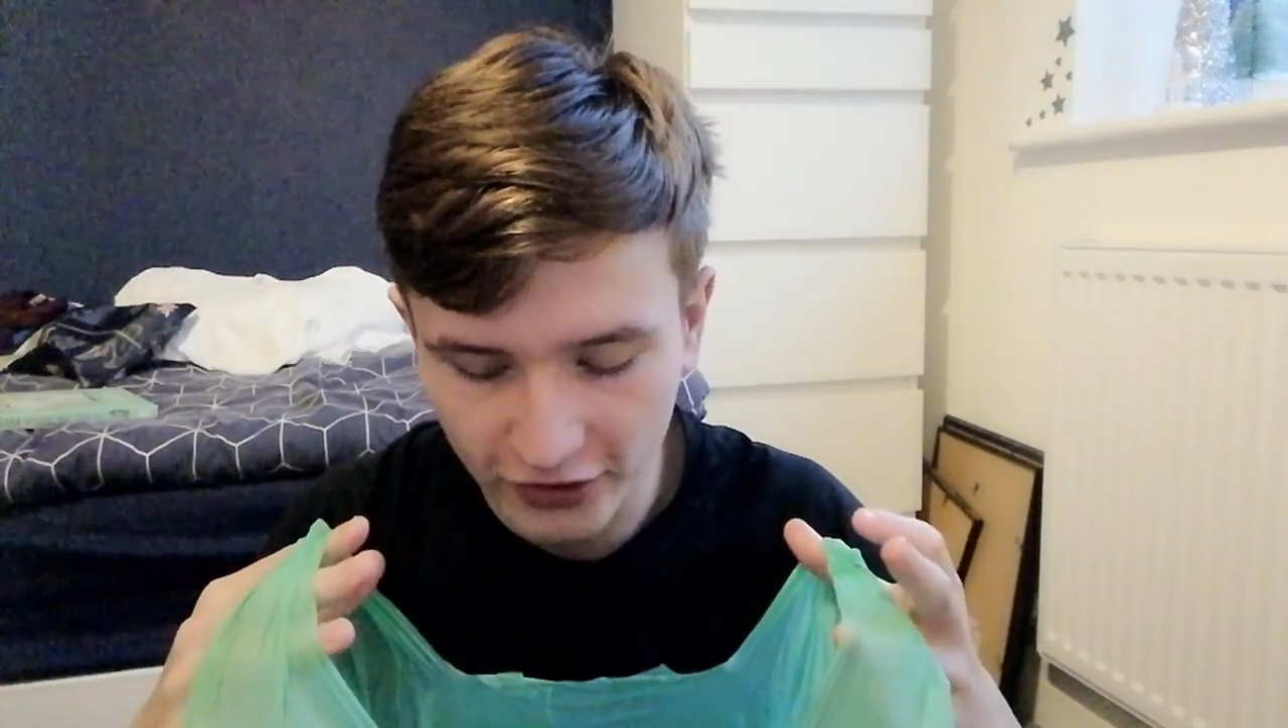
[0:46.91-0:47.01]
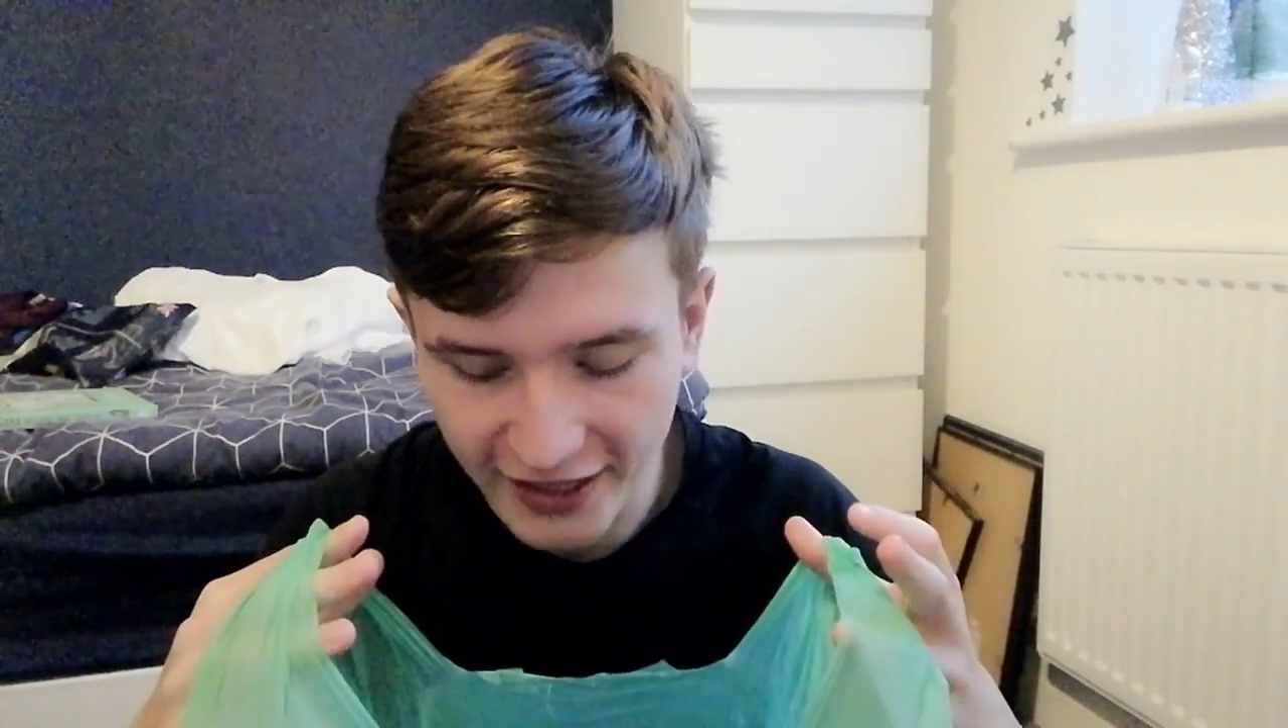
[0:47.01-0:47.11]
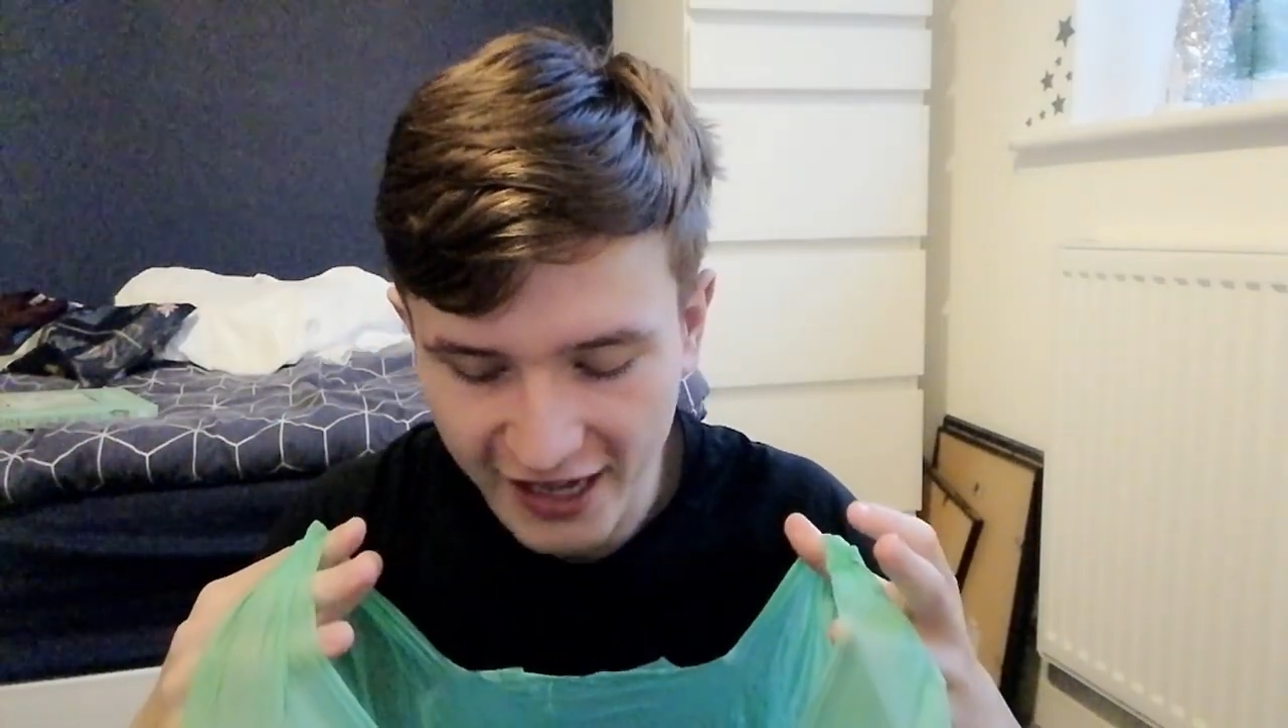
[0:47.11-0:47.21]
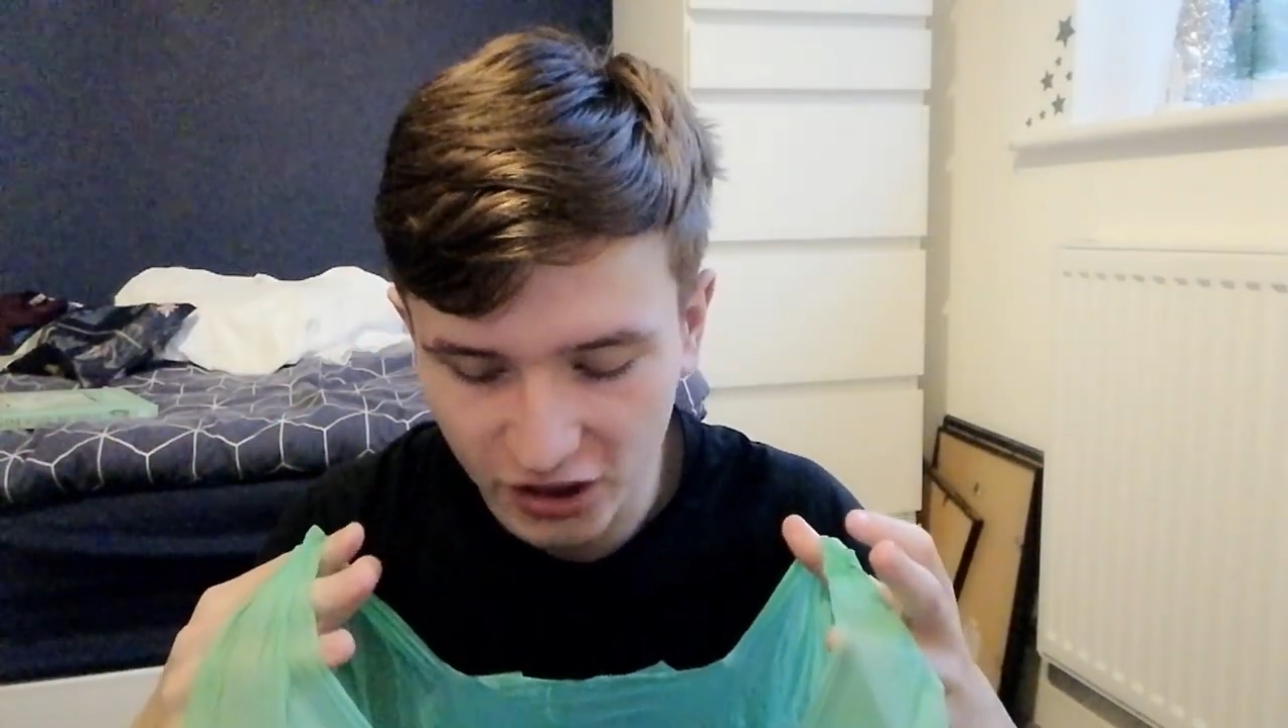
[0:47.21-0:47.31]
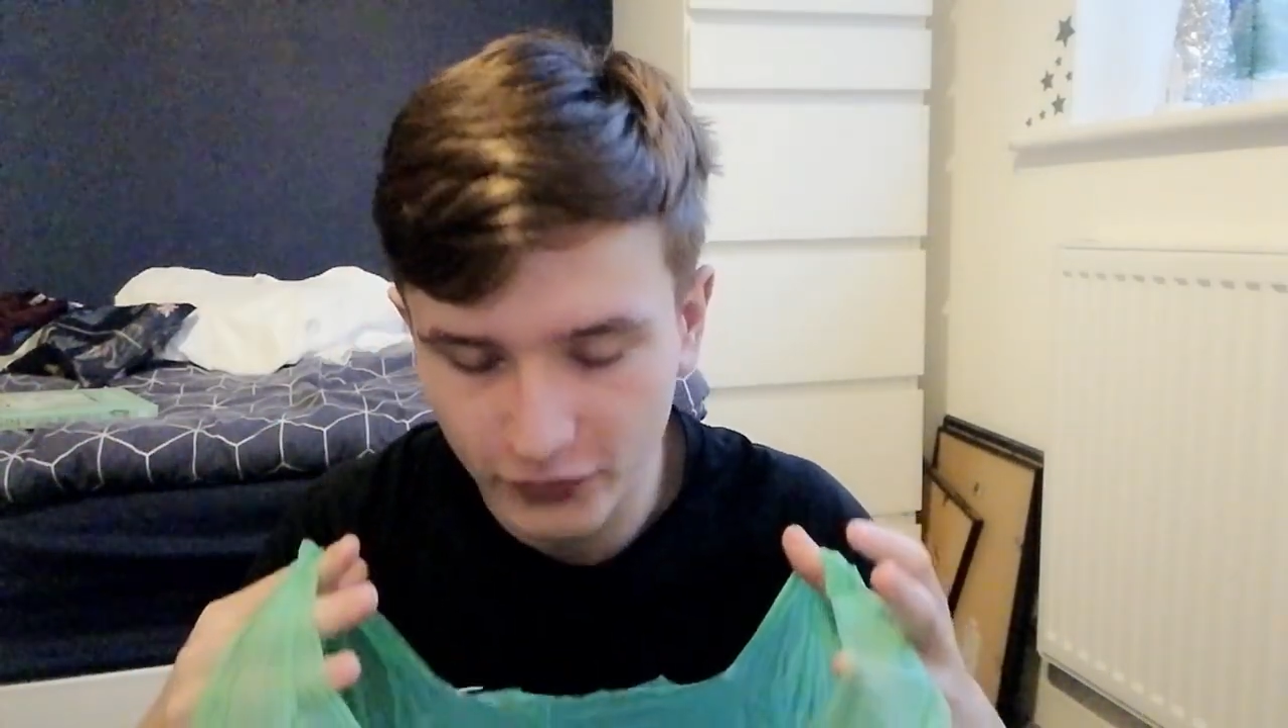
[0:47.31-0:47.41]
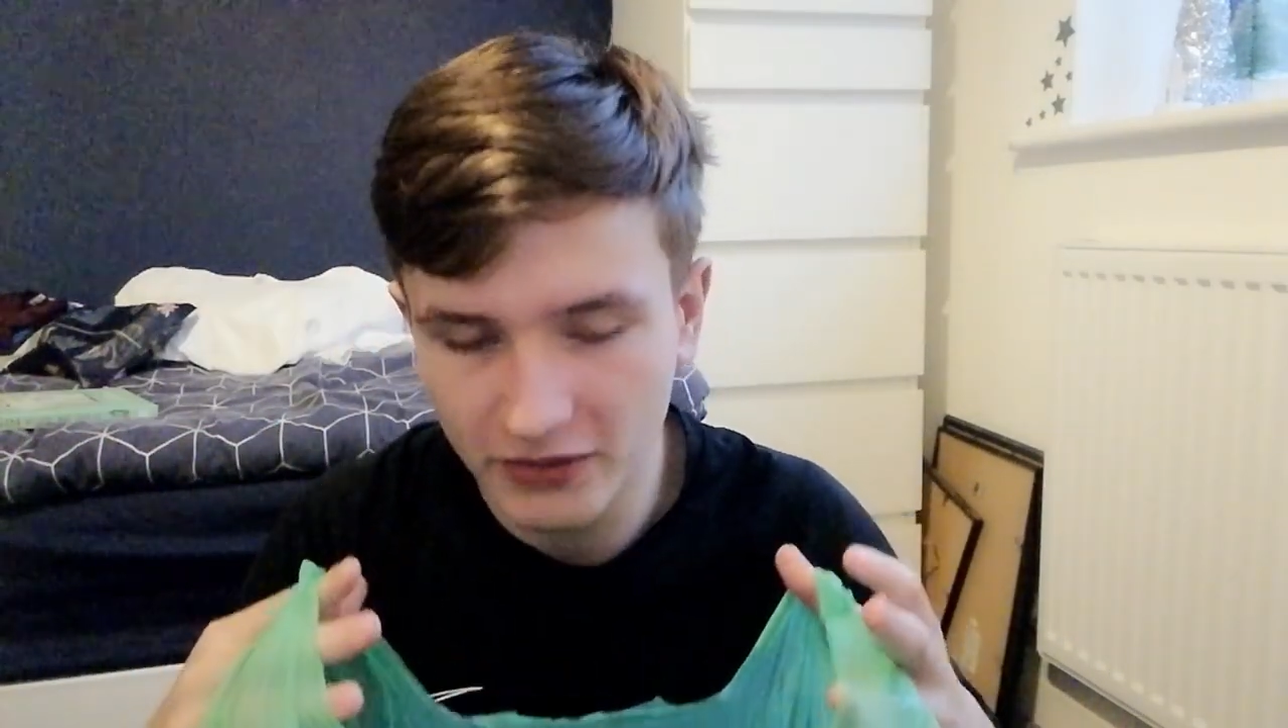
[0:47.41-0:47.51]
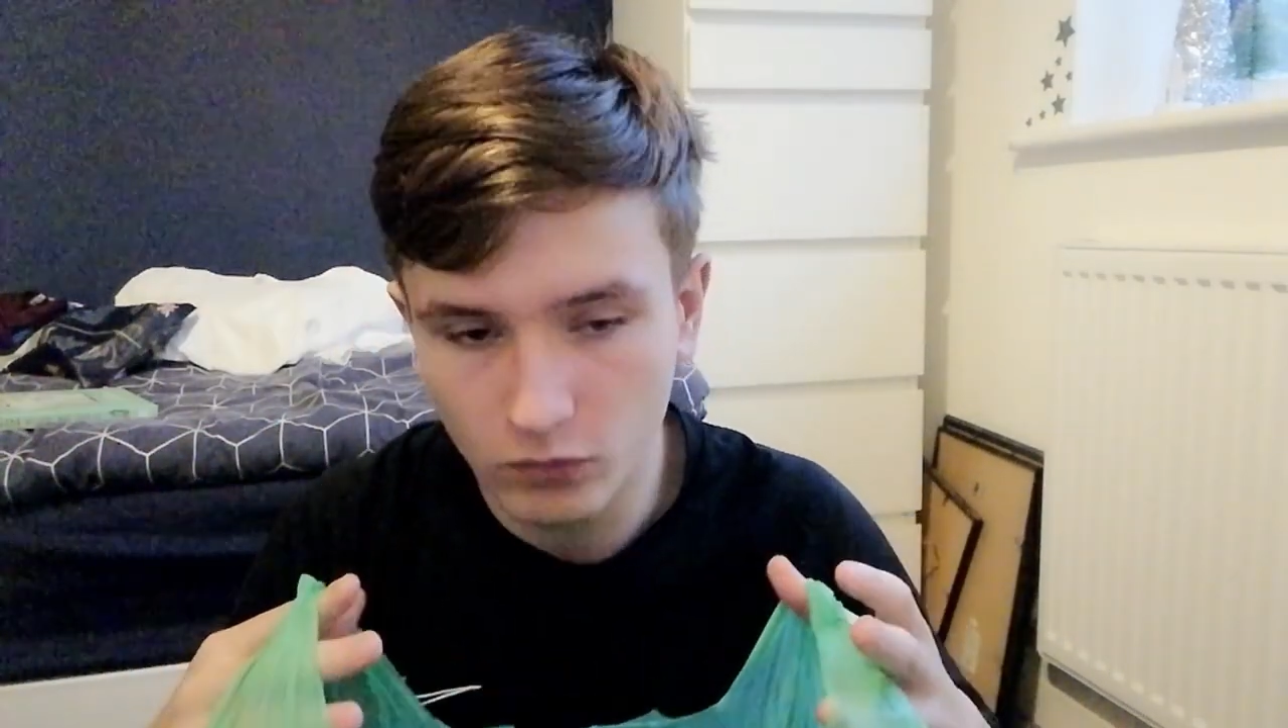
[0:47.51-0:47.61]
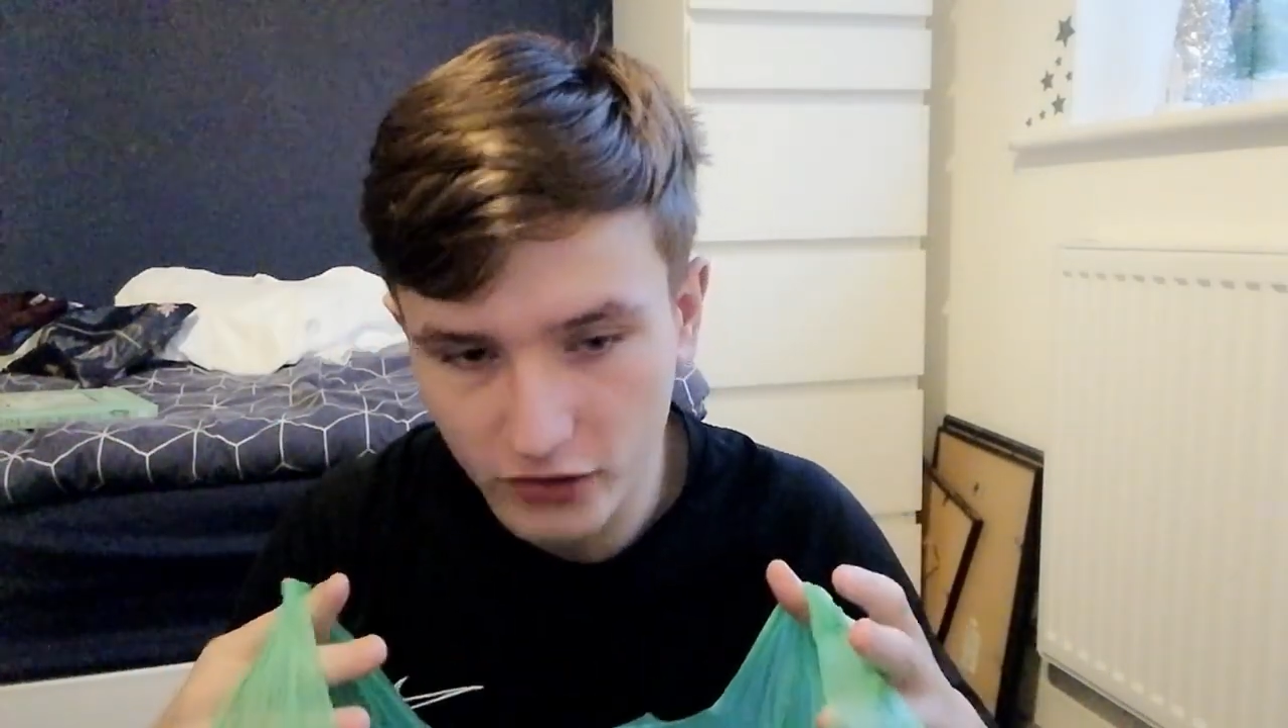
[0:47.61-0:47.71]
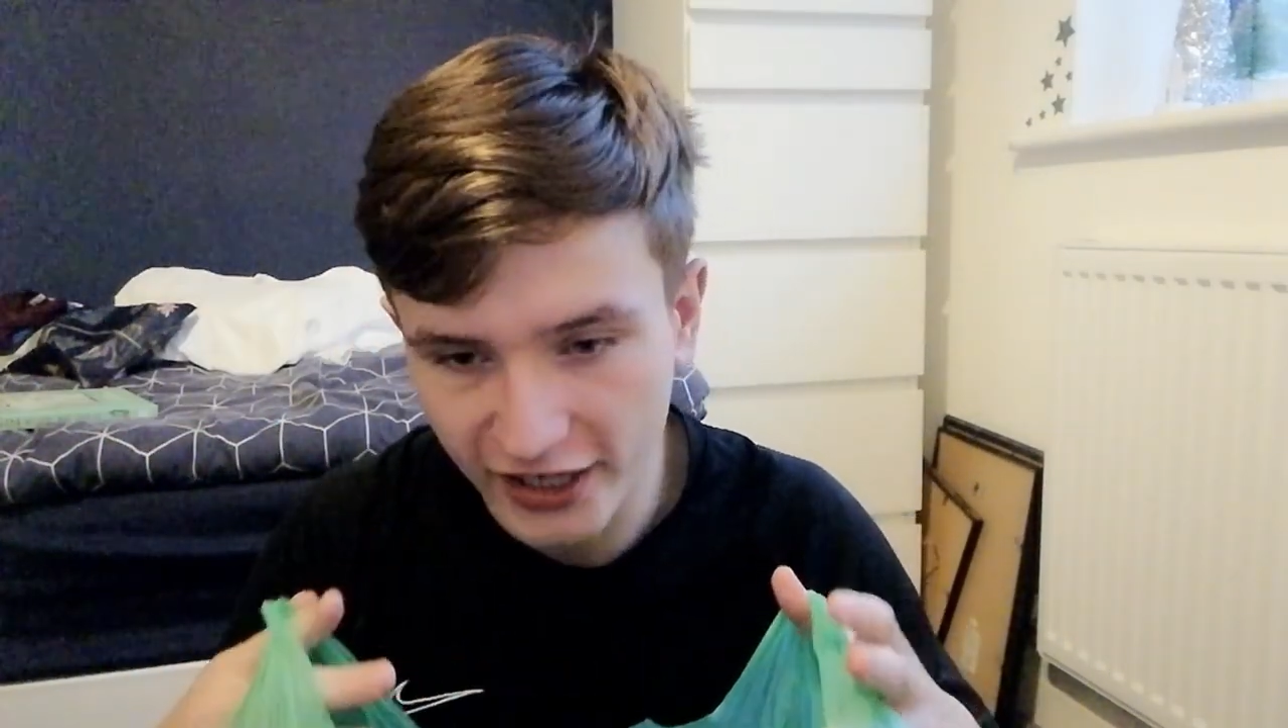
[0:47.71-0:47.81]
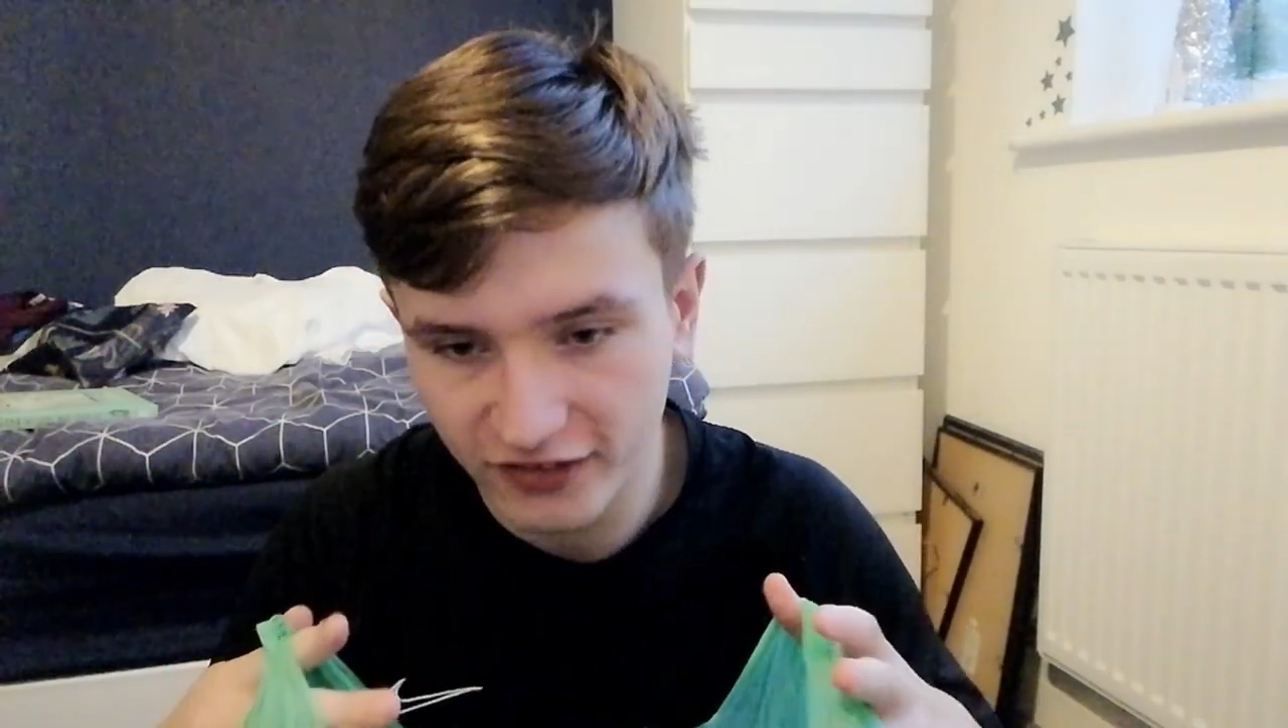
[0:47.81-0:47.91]
like
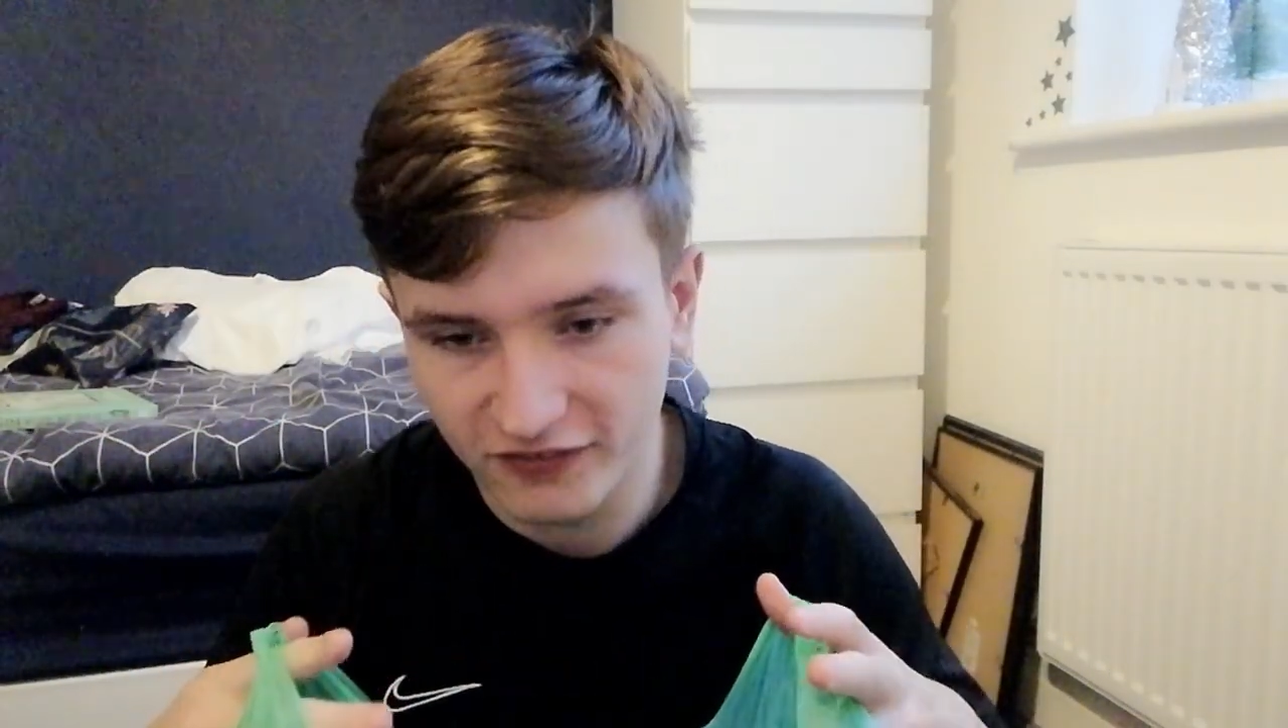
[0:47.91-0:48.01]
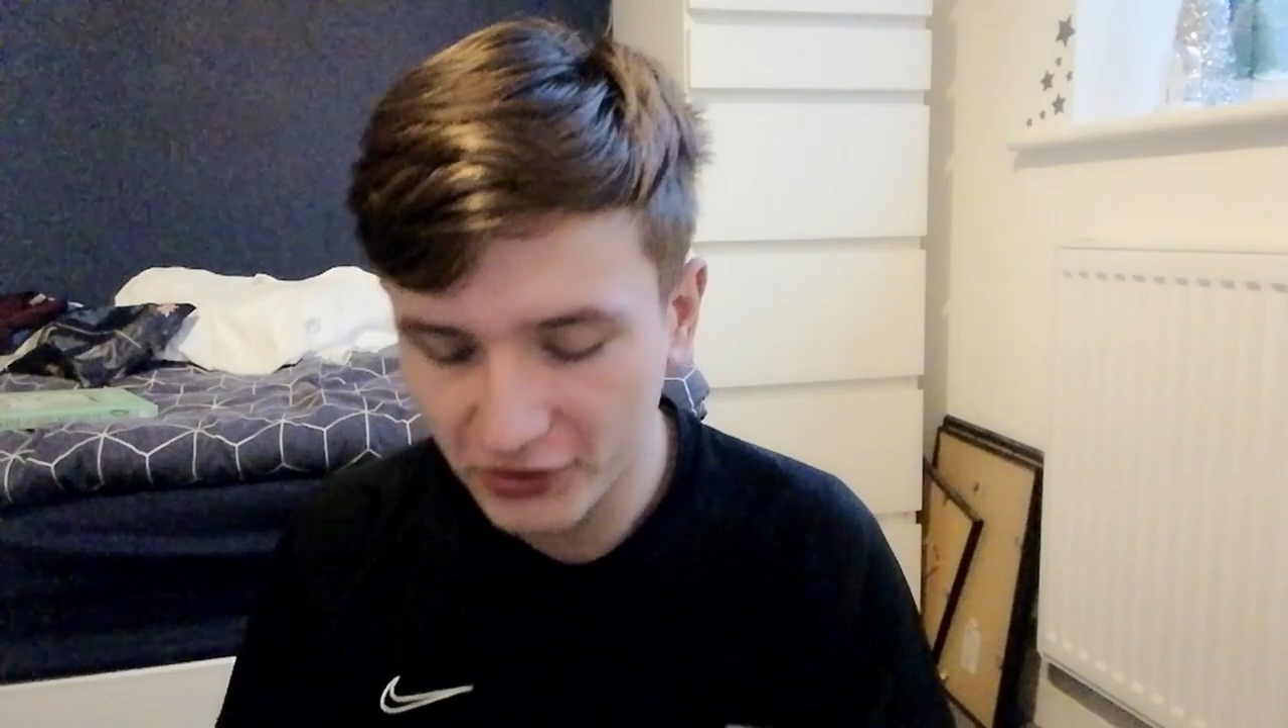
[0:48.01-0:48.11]
Halloween wigs,